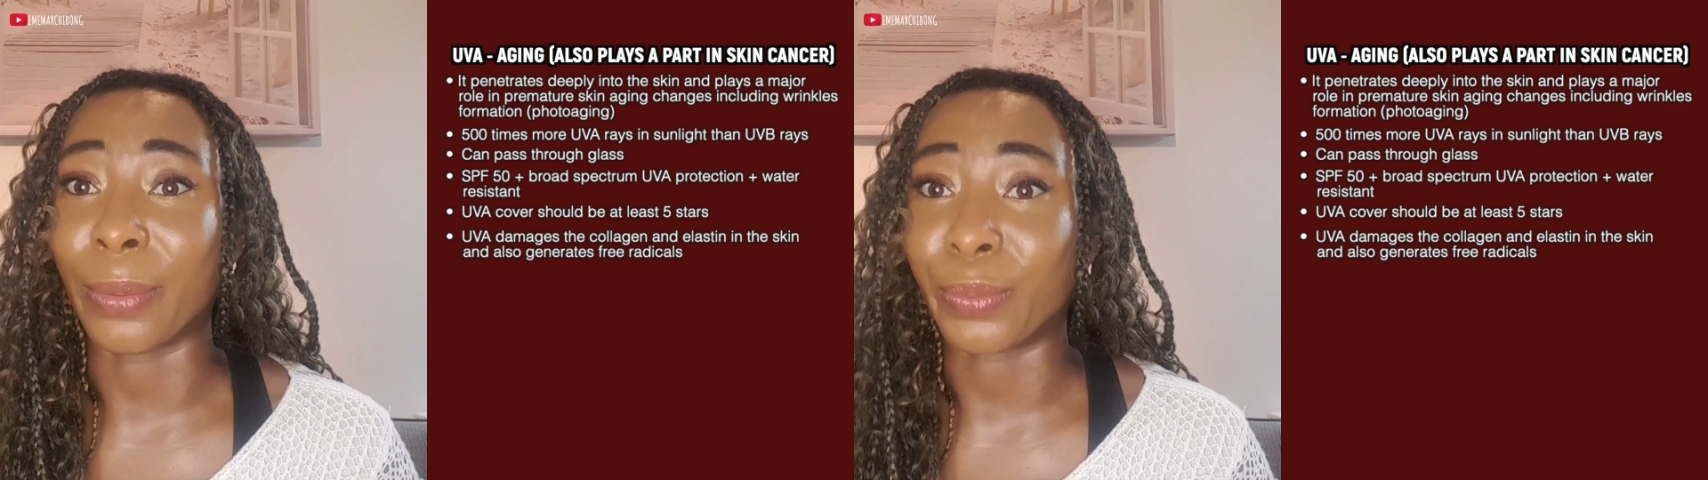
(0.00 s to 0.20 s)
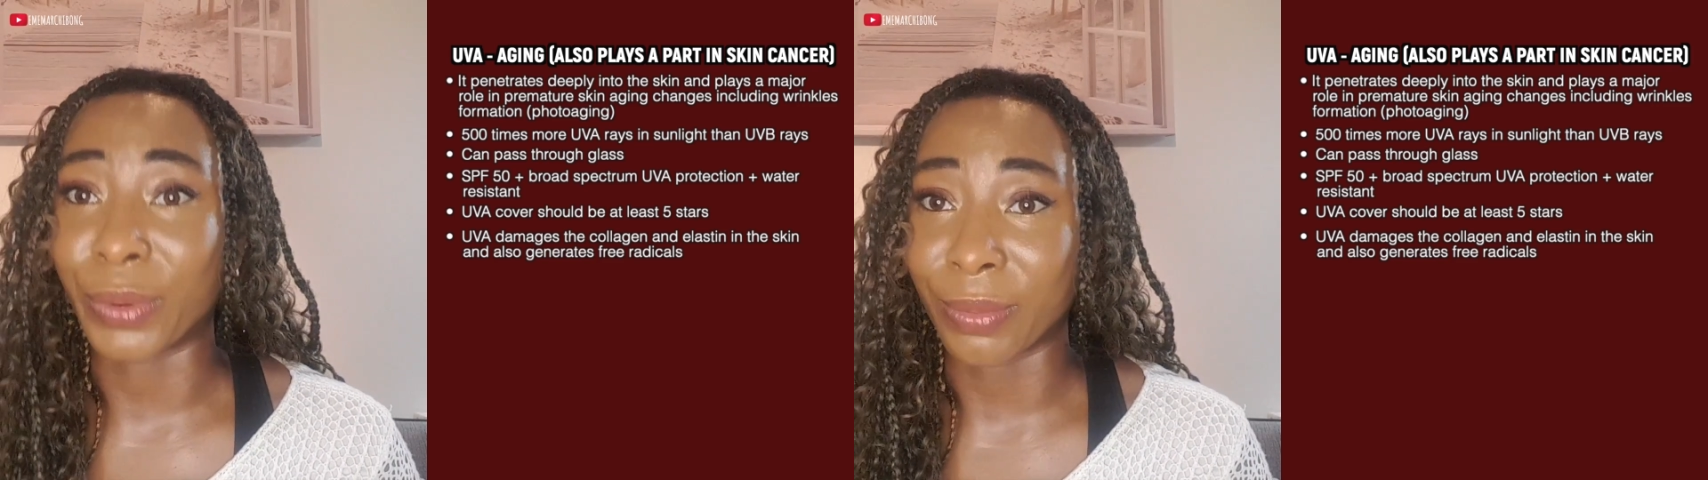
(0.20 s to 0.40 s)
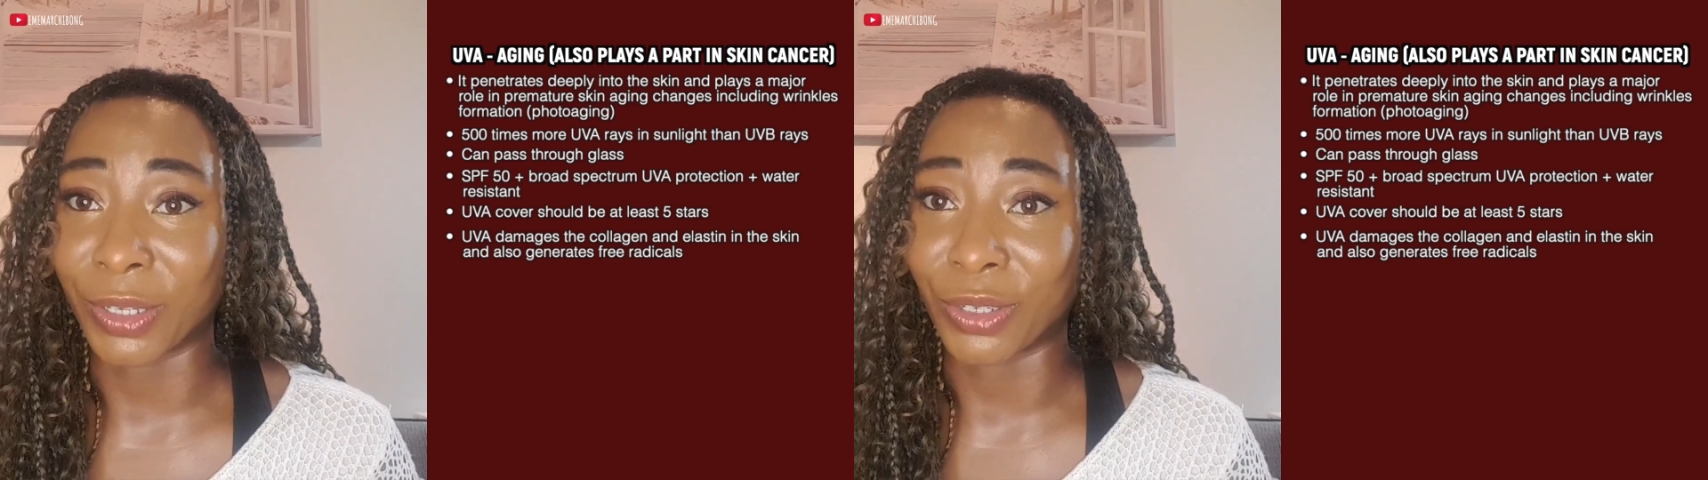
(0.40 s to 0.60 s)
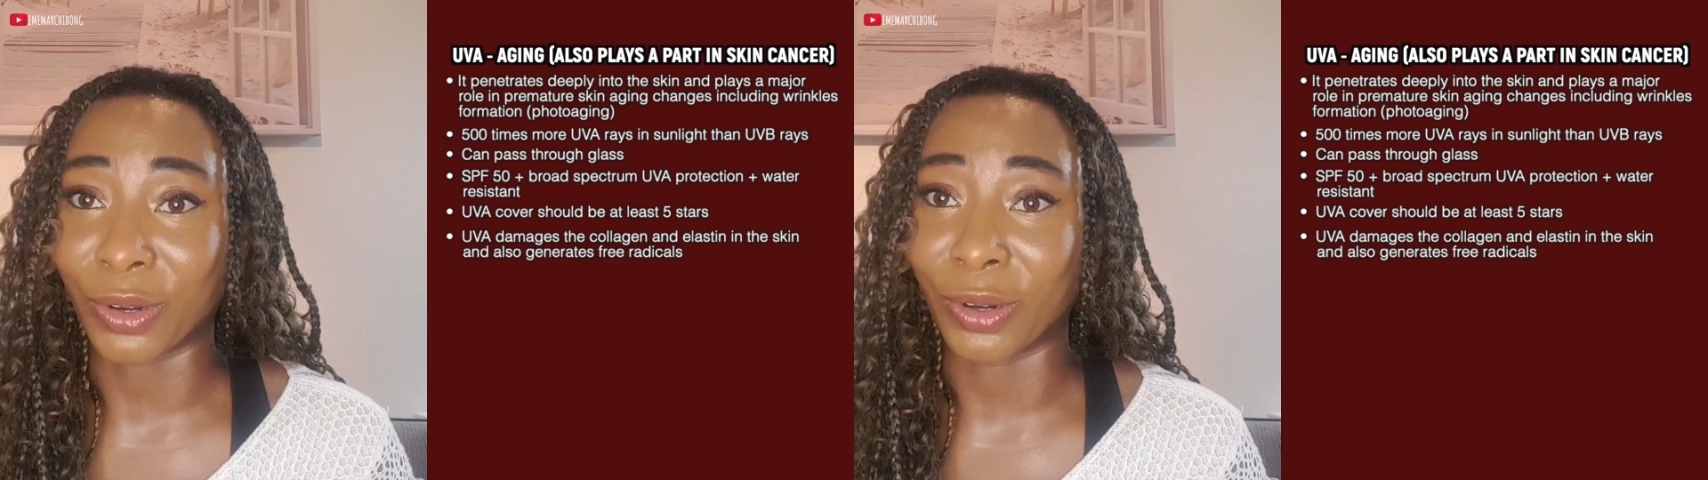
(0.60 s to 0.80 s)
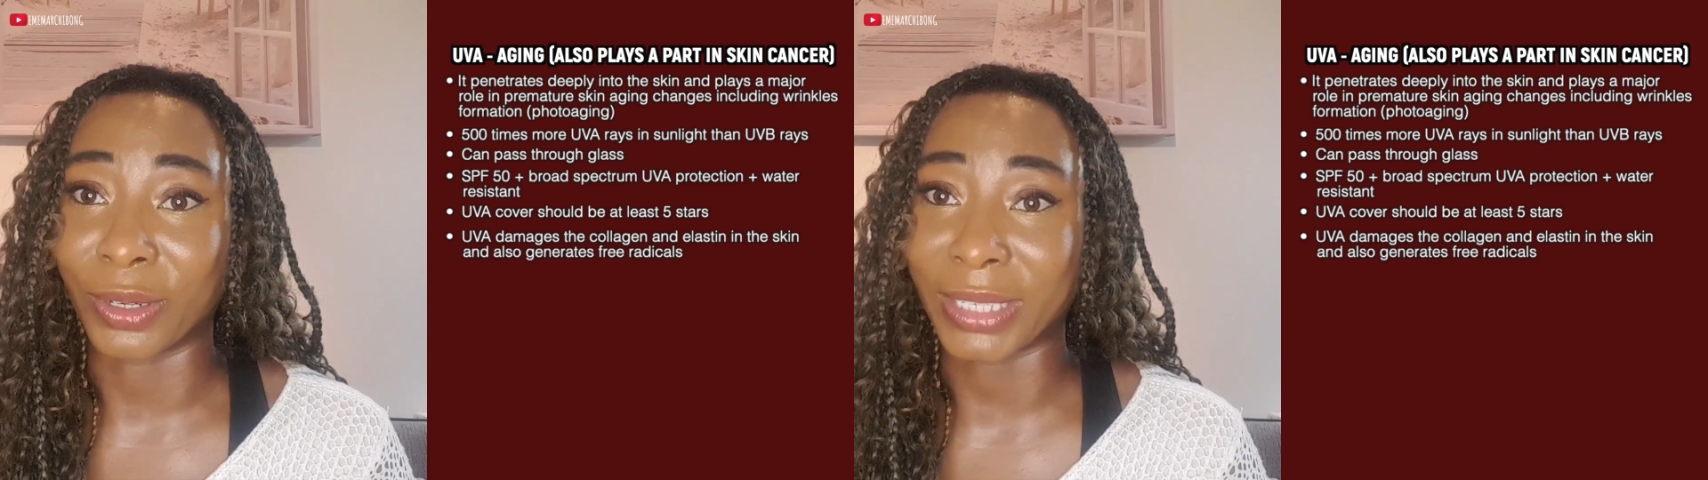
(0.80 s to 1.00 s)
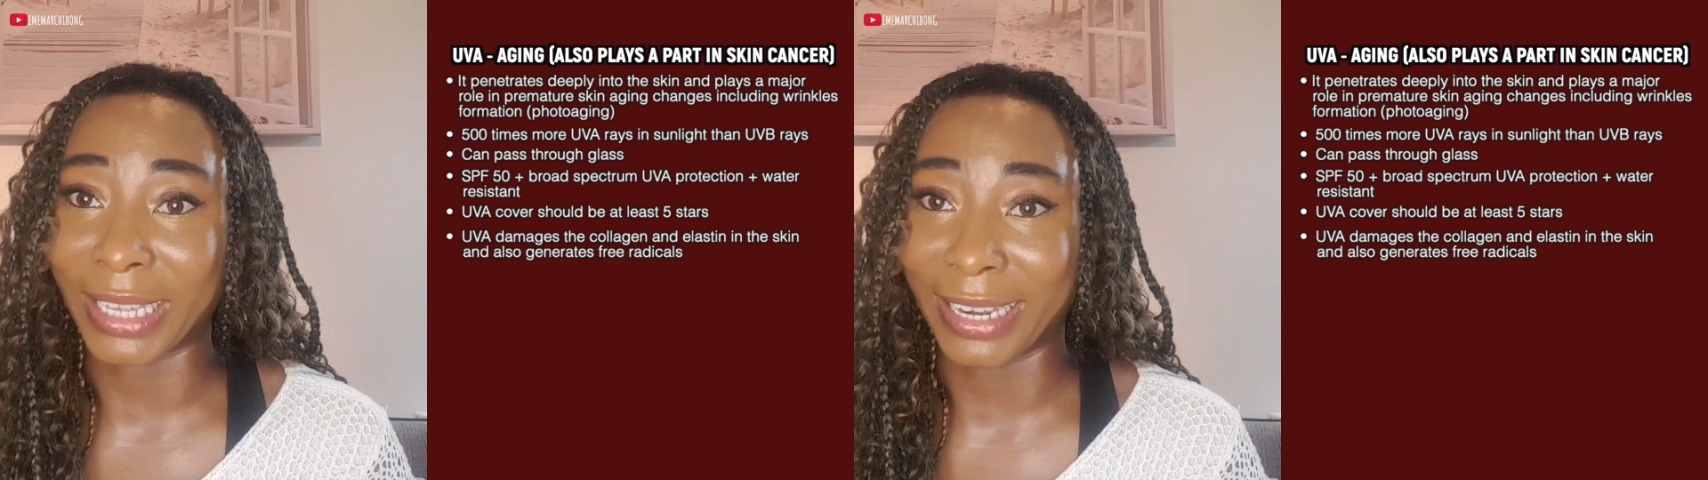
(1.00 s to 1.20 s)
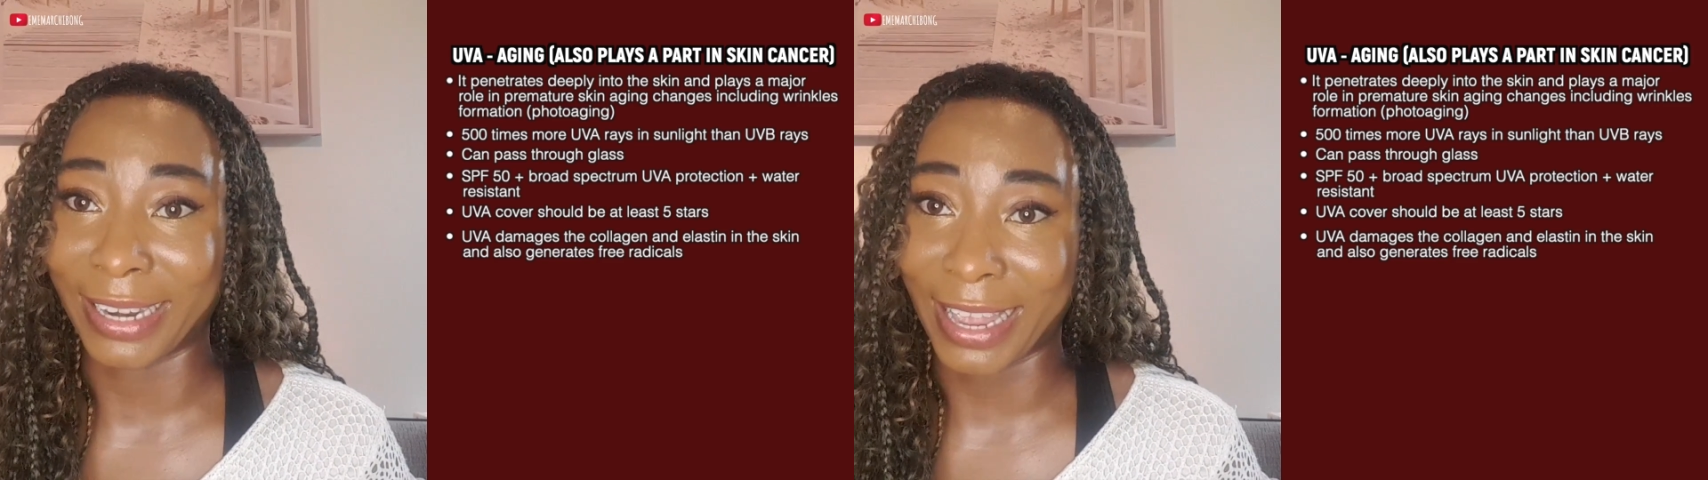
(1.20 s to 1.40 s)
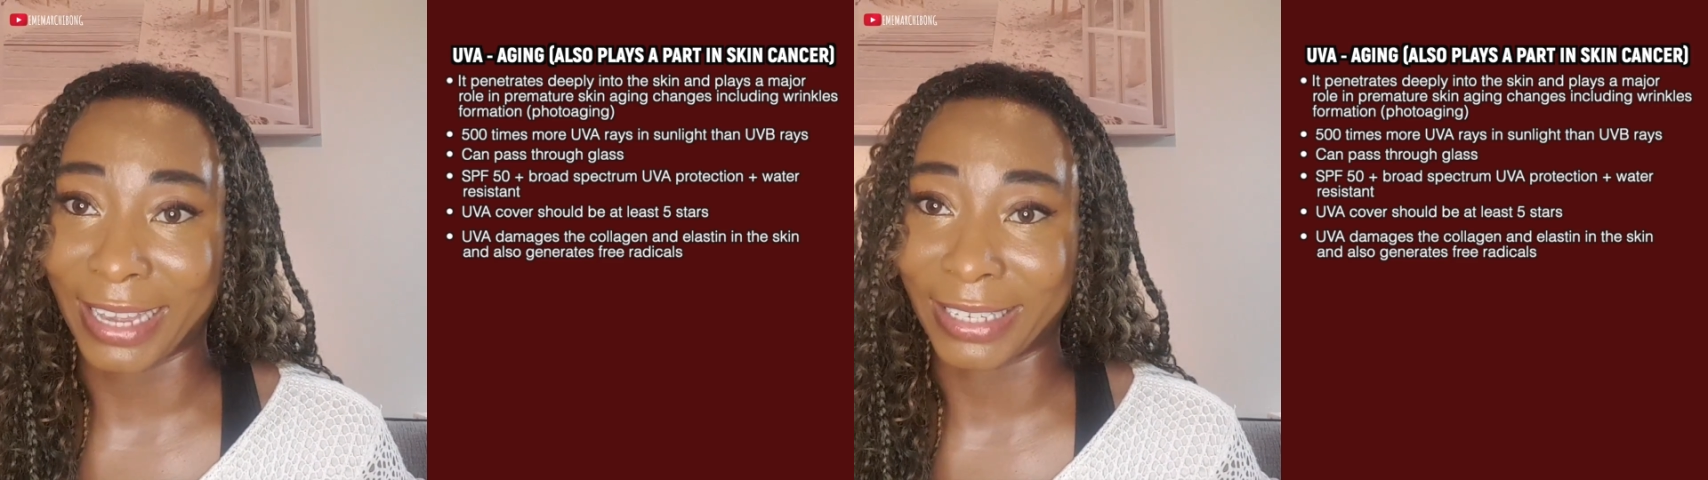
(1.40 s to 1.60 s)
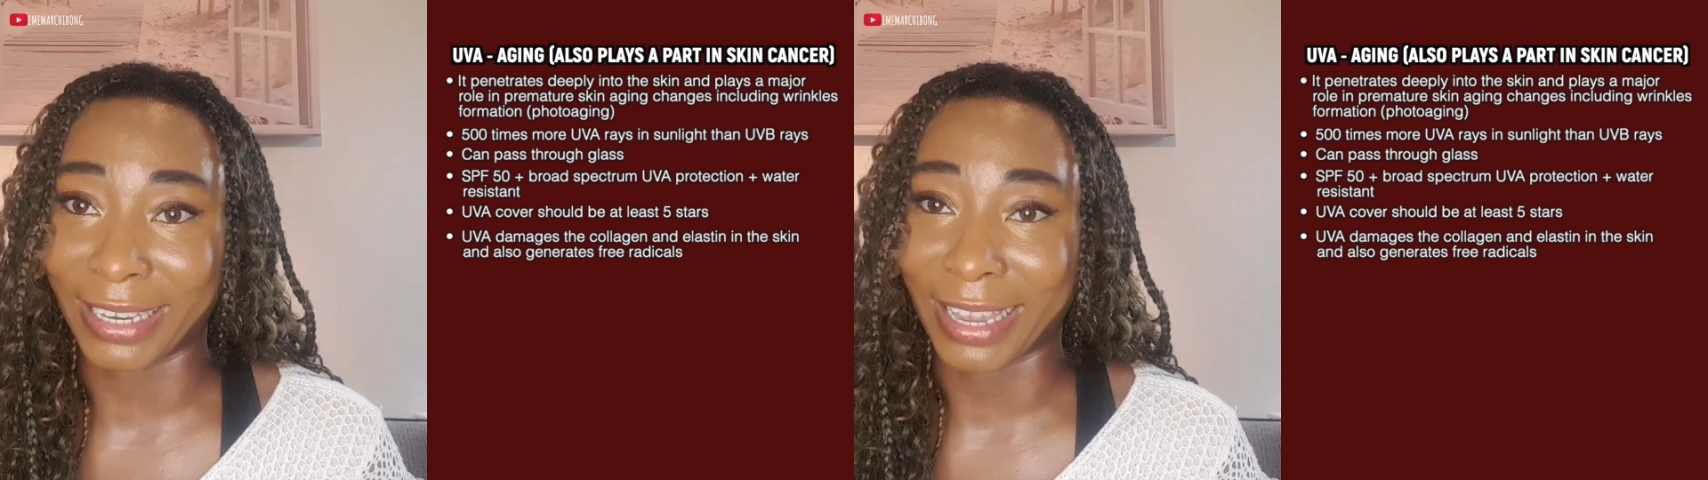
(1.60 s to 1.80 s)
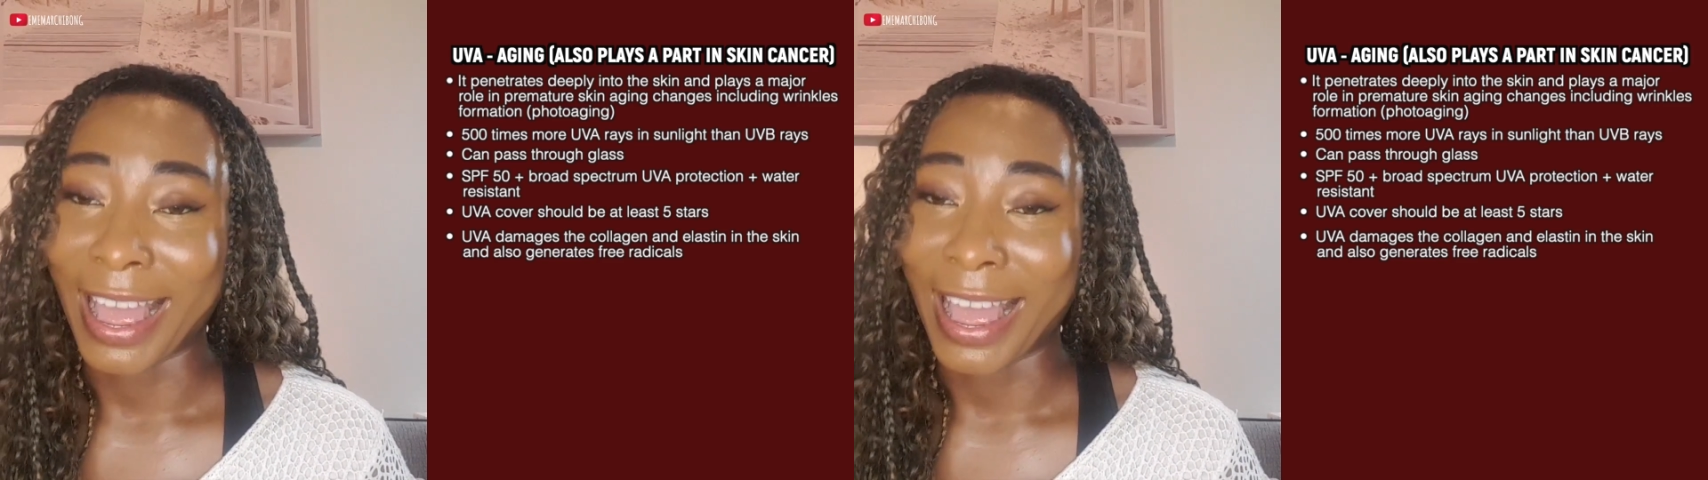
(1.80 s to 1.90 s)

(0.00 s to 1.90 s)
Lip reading: premature skin aging.